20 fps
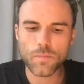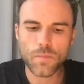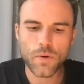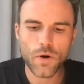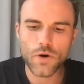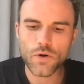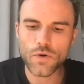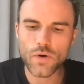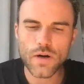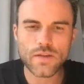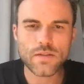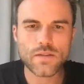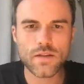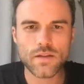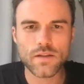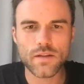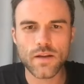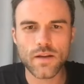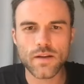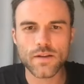lot of progress
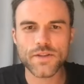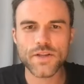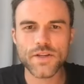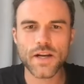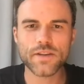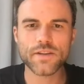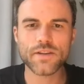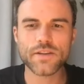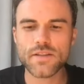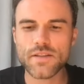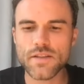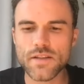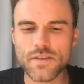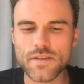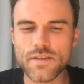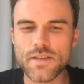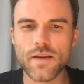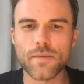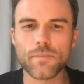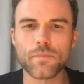and changes
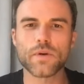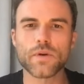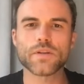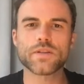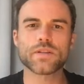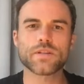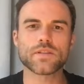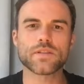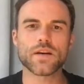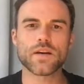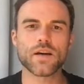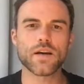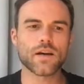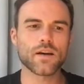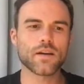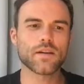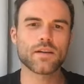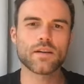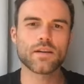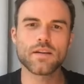since then, which is
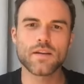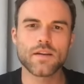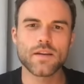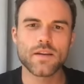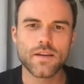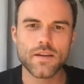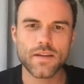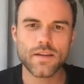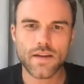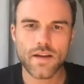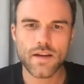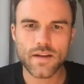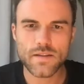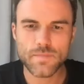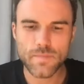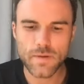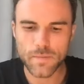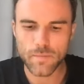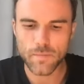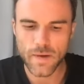yeah,
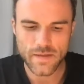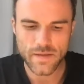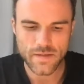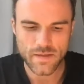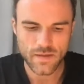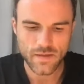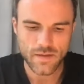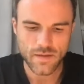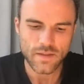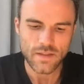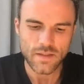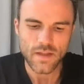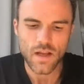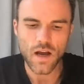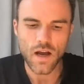it's been amazing.